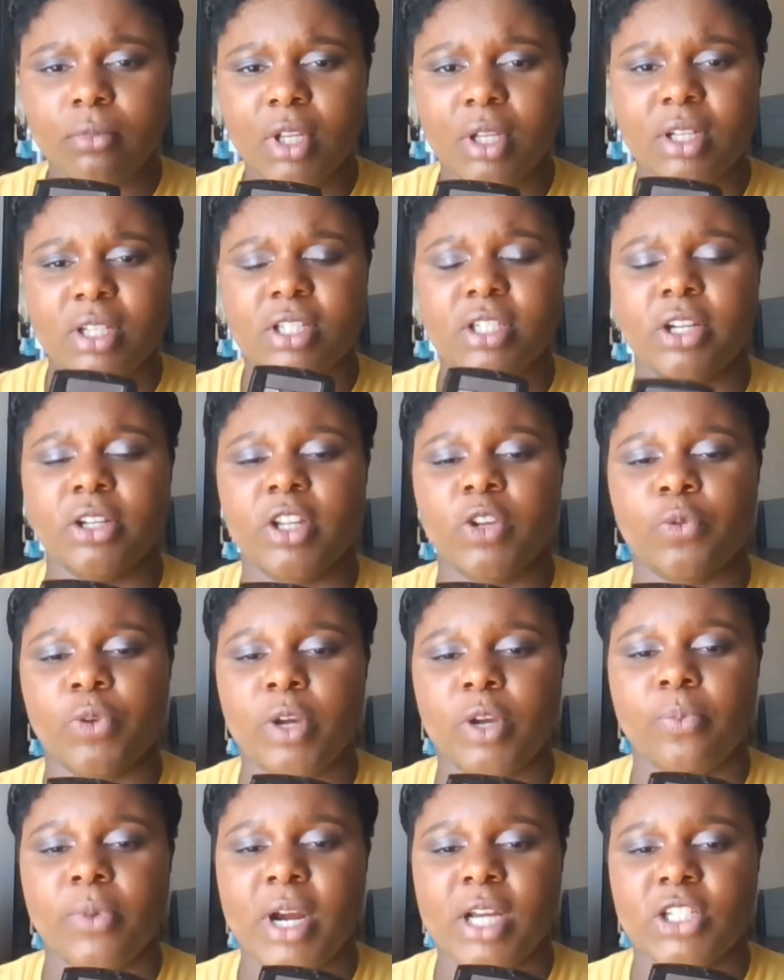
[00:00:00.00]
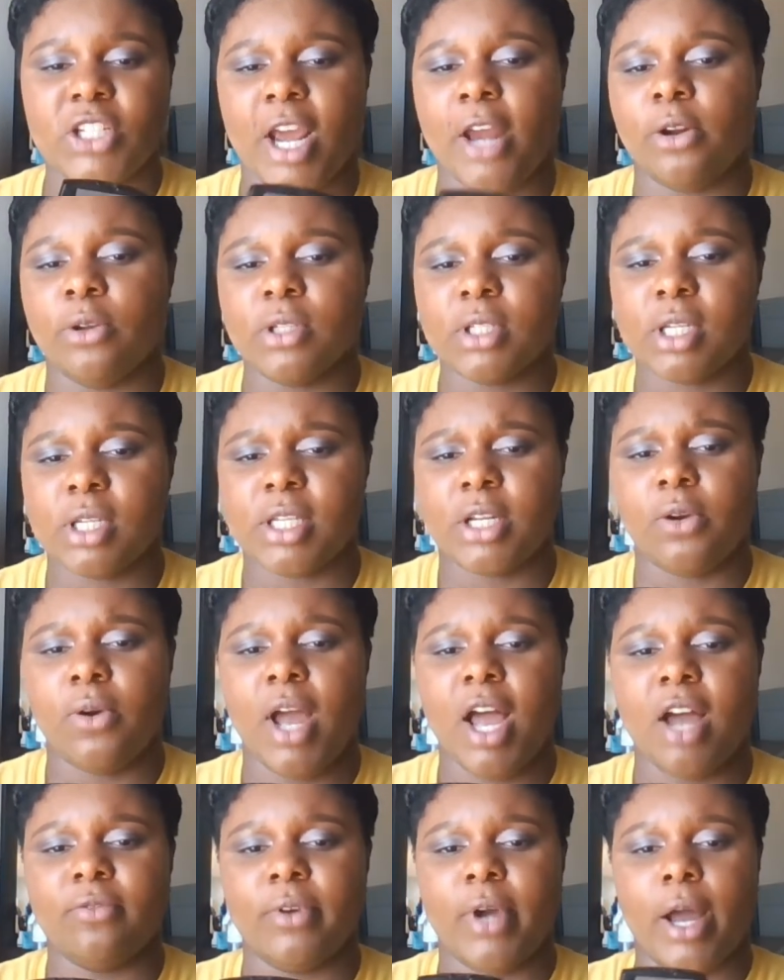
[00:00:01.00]
necessarily repress shadows because I
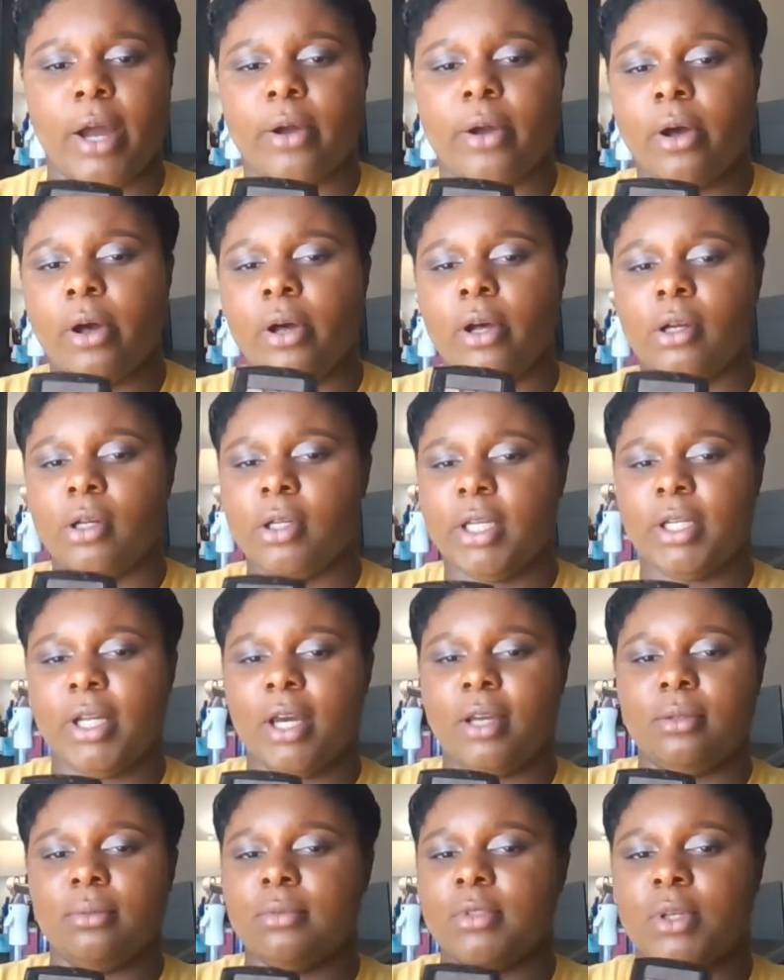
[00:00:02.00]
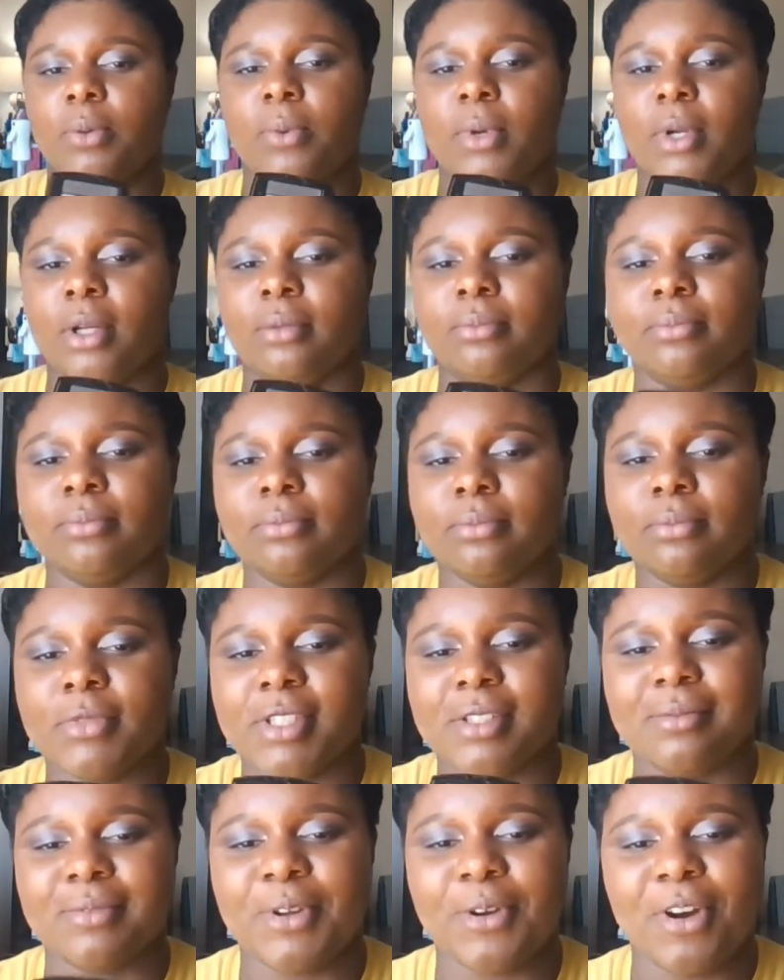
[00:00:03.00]
don't have alcohol and I don't want to
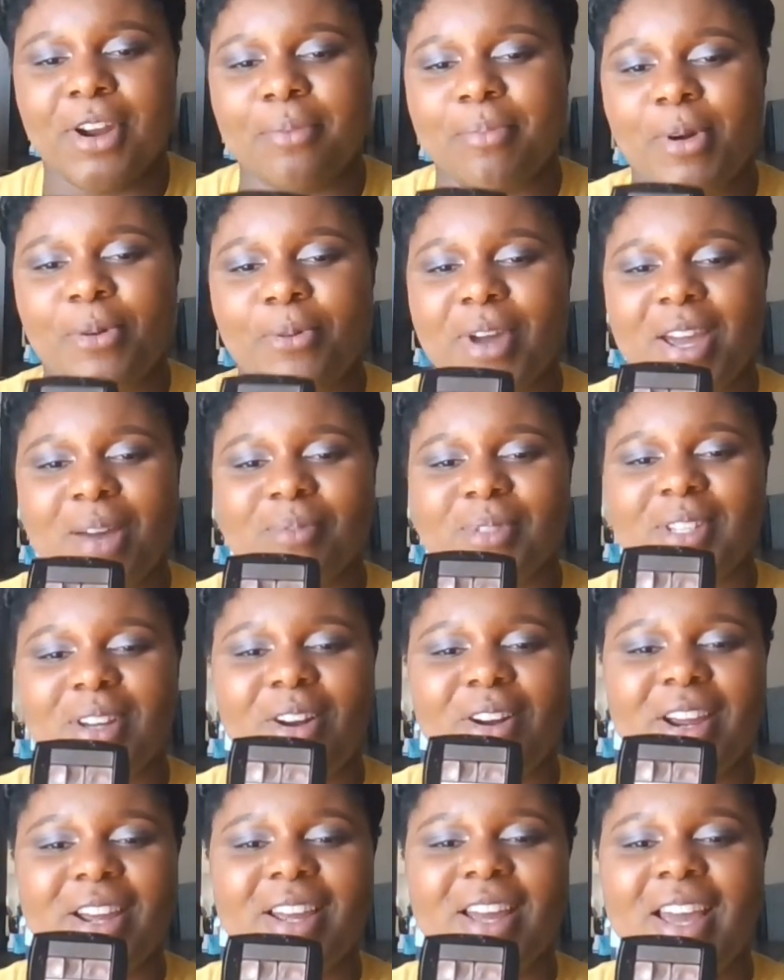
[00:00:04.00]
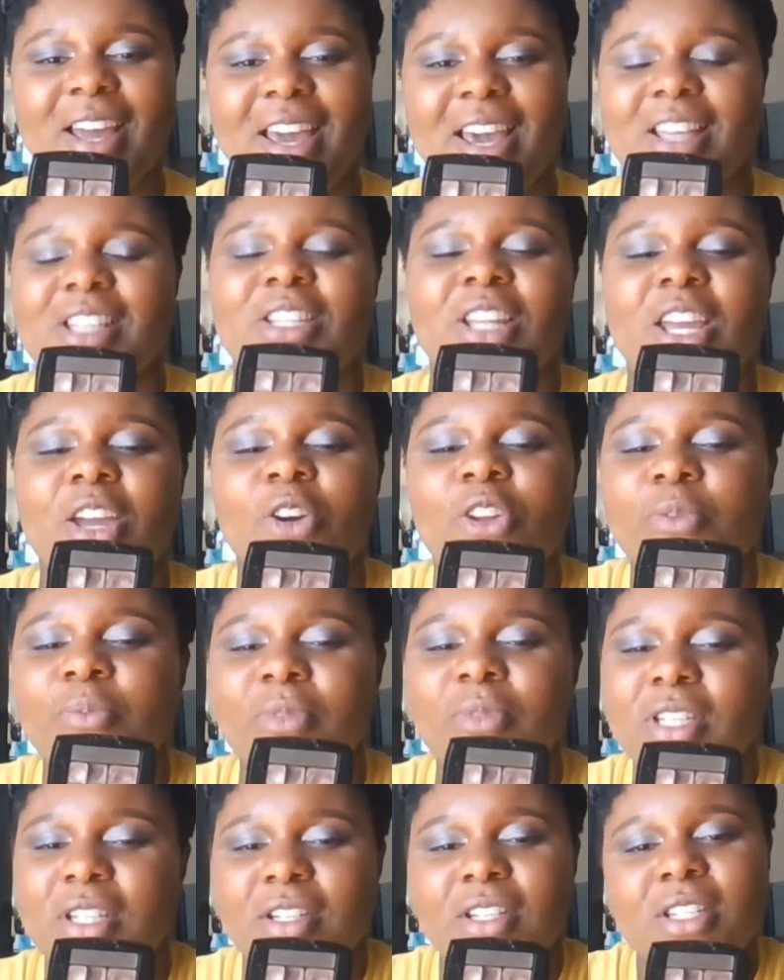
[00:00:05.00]
just go out of my way. I'm sorry. It's like
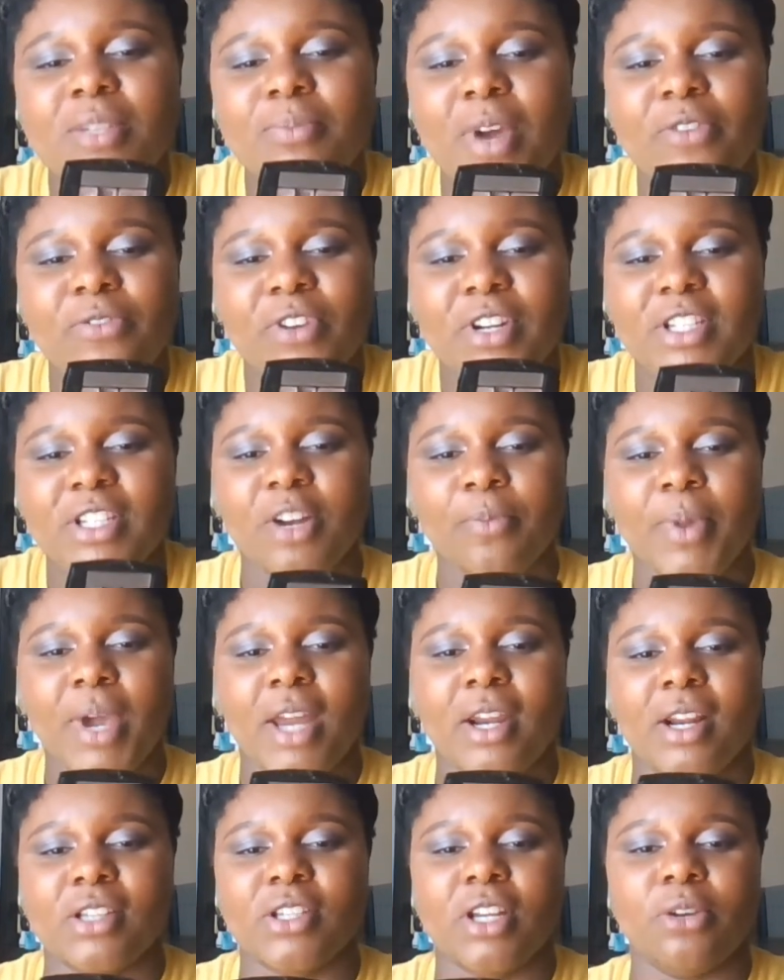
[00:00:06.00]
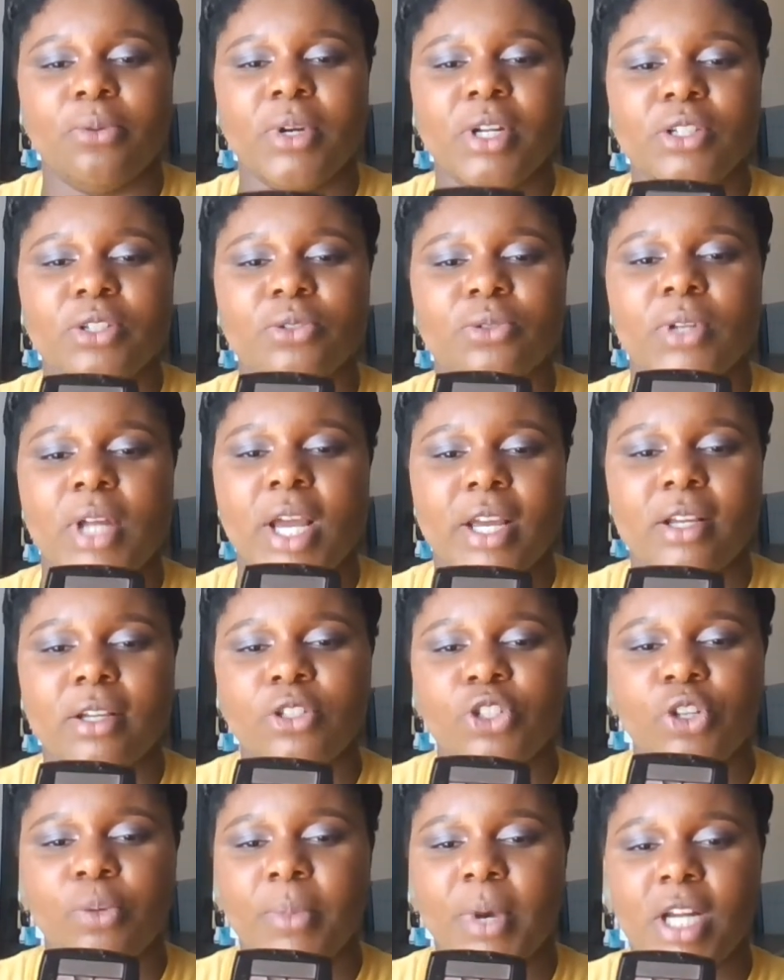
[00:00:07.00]
this is my first year panning, so I don't want to do like
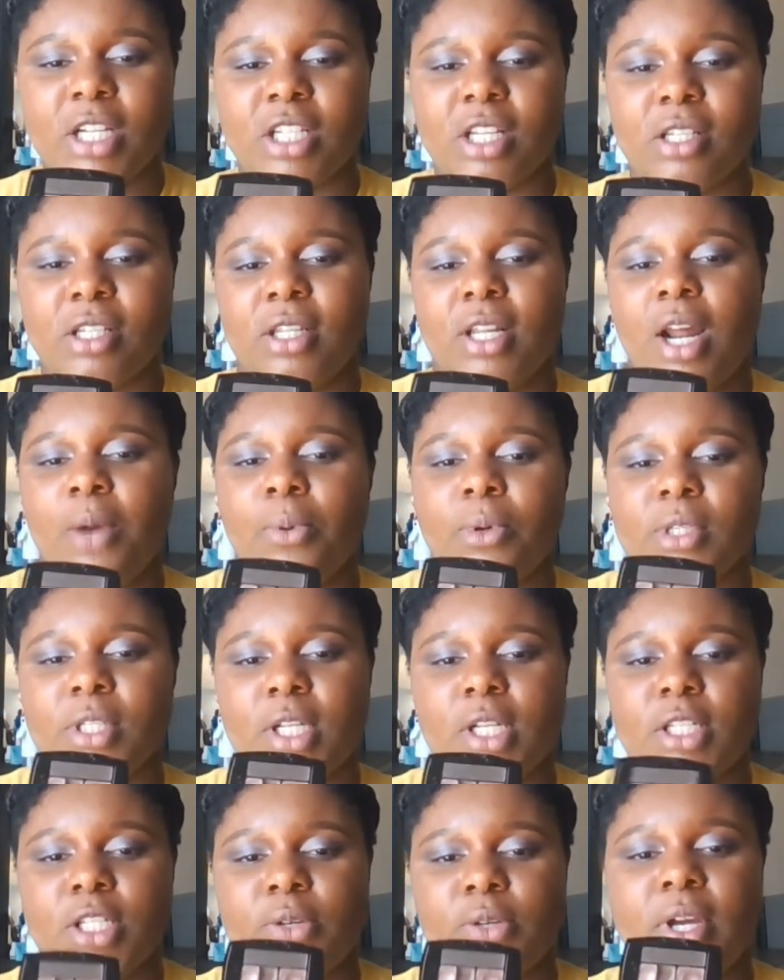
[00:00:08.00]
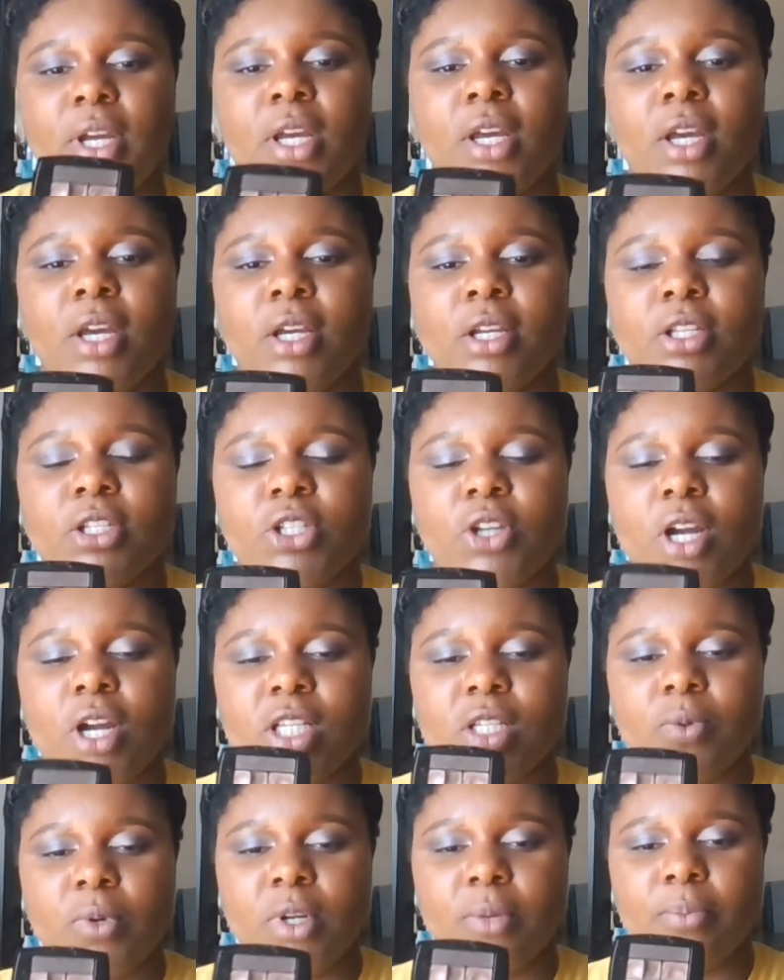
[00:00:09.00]
too much because then I won't stick to it. So I
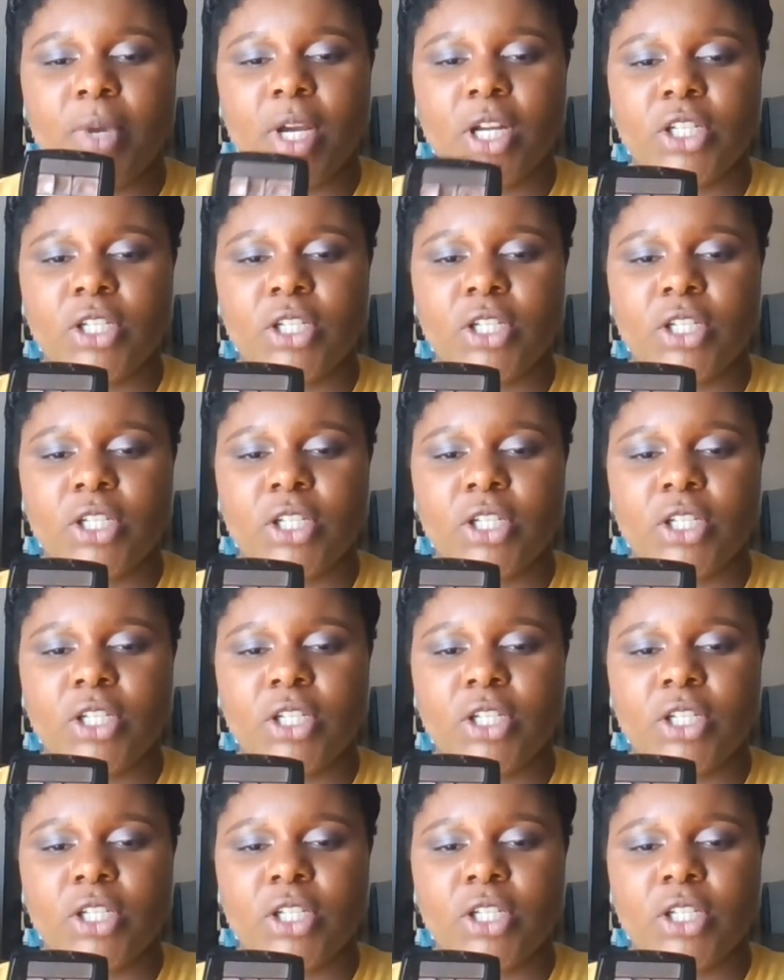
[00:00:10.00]
just want to